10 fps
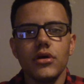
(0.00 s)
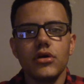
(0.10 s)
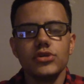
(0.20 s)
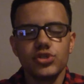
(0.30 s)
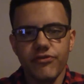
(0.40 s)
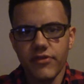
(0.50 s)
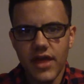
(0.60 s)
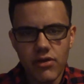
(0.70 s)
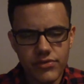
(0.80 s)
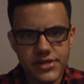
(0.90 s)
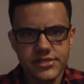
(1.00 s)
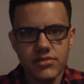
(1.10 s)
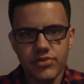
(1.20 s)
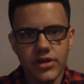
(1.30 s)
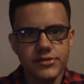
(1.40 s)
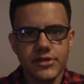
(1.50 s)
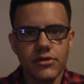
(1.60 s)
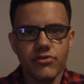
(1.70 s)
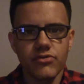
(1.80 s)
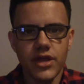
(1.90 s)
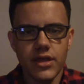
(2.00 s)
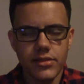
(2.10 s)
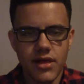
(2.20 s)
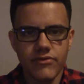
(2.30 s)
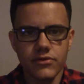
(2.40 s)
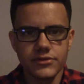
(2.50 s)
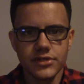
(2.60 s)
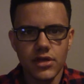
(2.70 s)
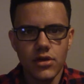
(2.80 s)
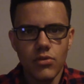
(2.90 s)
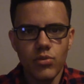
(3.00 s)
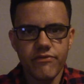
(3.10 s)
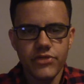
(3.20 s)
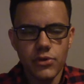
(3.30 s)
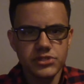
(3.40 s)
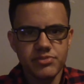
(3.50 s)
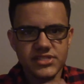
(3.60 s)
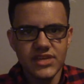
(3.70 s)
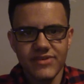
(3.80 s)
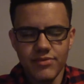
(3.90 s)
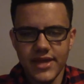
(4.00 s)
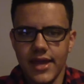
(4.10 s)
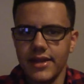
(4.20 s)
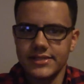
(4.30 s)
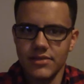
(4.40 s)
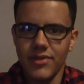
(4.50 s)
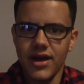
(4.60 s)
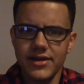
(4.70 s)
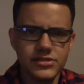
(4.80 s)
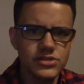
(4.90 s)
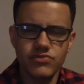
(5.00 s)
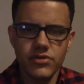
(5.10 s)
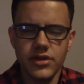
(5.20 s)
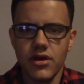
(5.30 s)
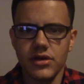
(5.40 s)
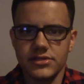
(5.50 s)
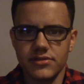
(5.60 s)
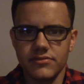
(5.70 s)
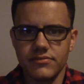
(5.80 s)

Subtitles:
So for that reason, players can create levels with those specific mechanics in mind. It's just really awesome.